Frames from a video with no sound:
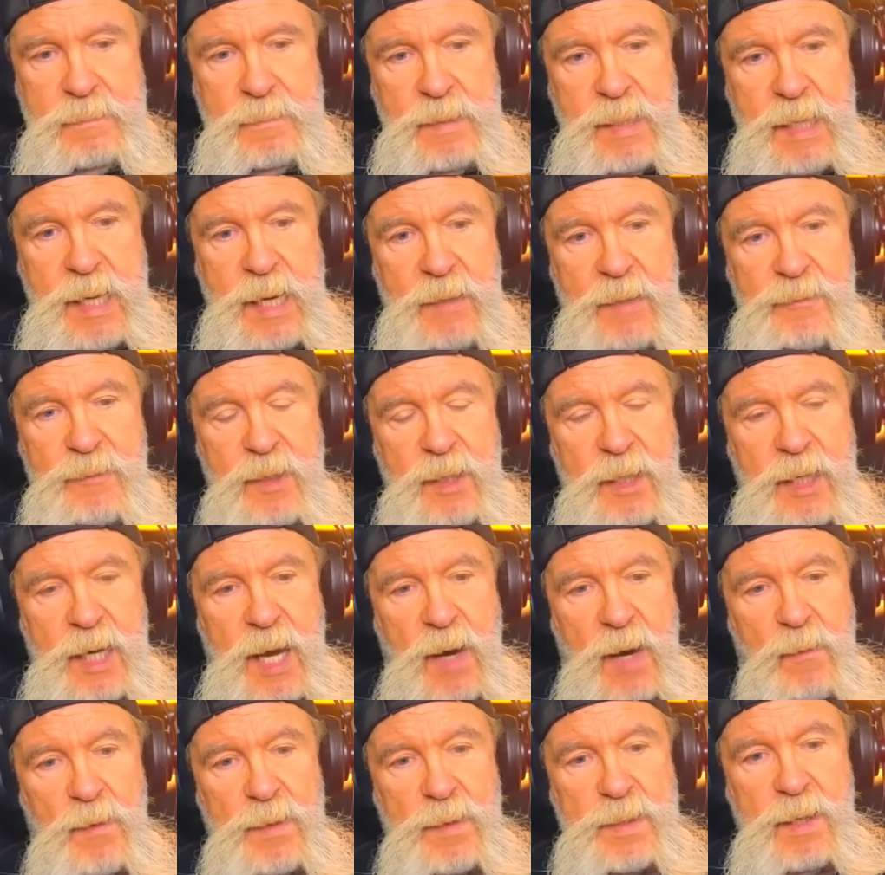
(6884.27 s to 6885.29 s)
And then I
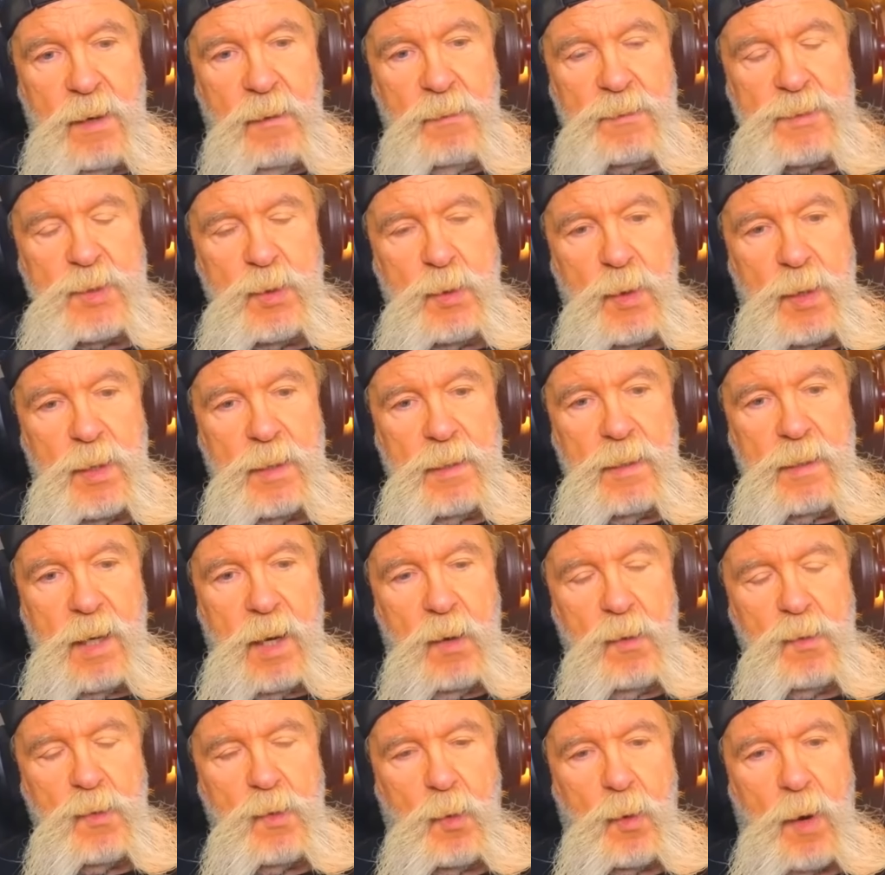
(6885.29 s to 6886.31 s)
would go to a
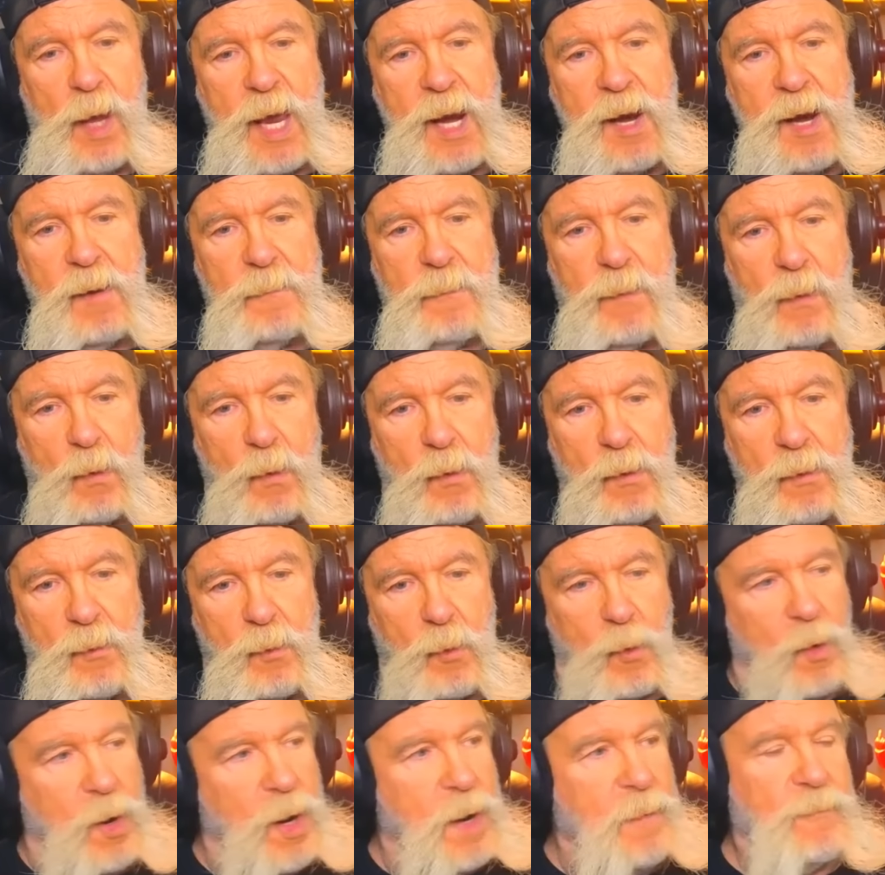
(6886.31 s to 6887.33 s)
local airport,
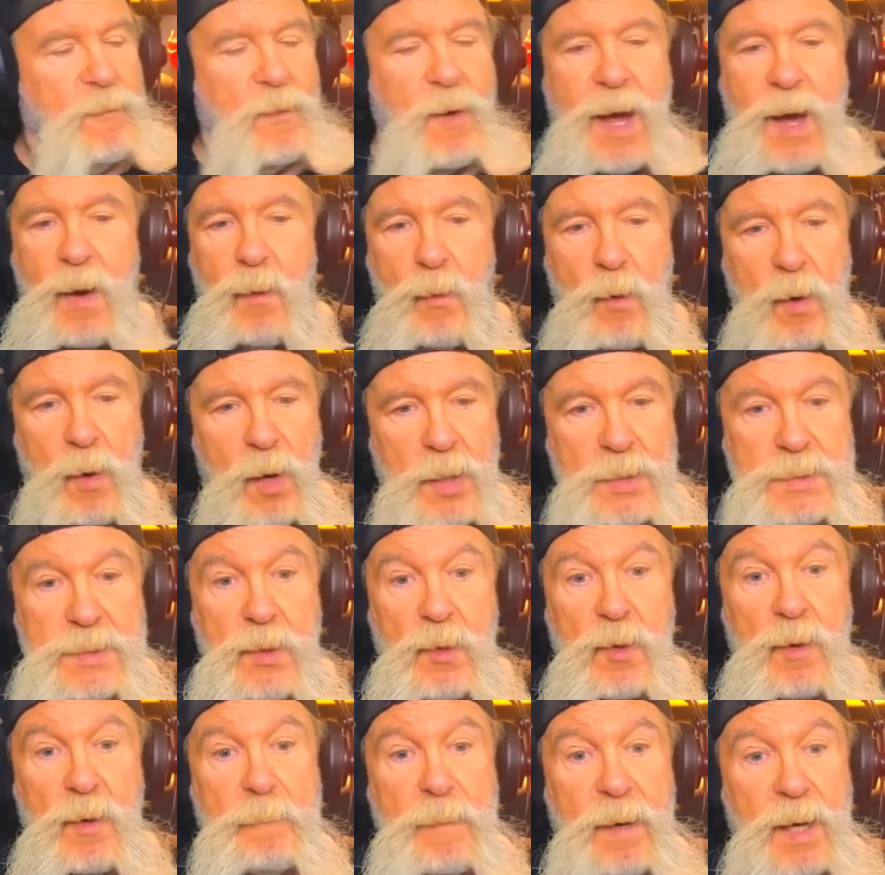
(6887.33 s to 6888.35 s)
wherever I was
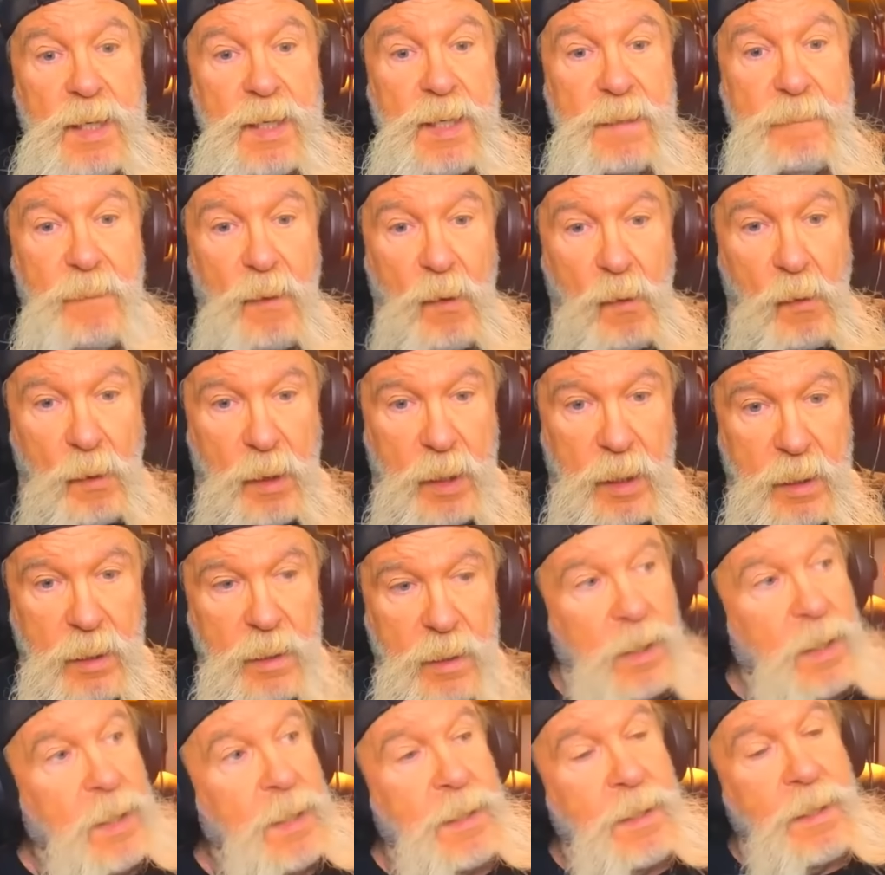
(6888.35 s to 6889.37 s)
on a Monday morning,
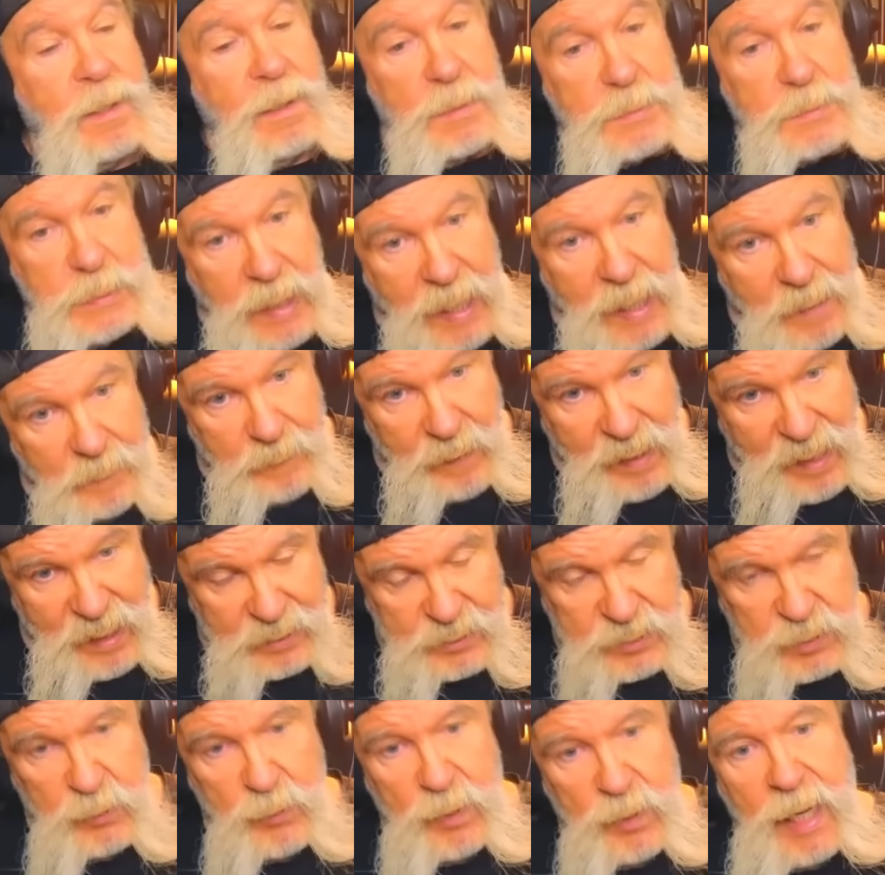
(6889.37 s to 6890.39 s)
fly
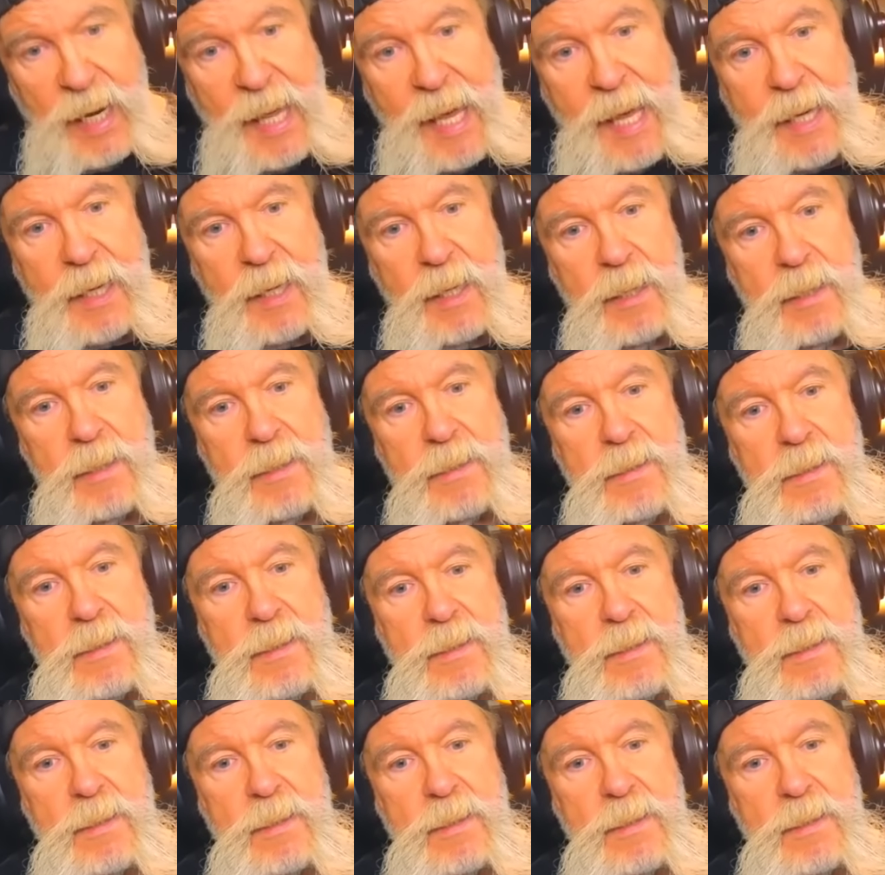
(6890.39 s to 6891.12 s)
back to Atlanta,